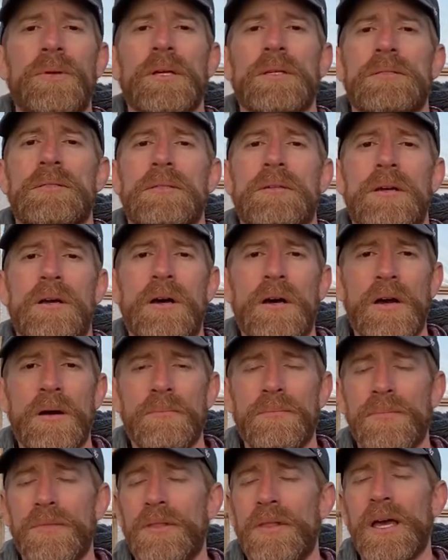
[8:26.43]
picks it up.
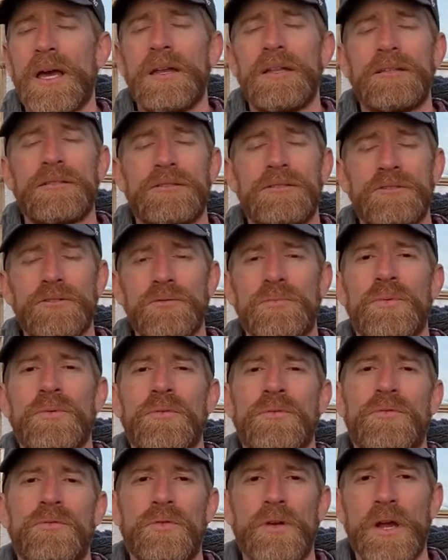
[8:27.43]
That is super
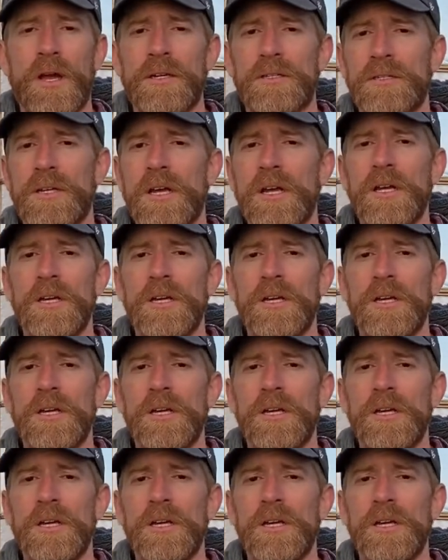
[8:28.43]
fresh.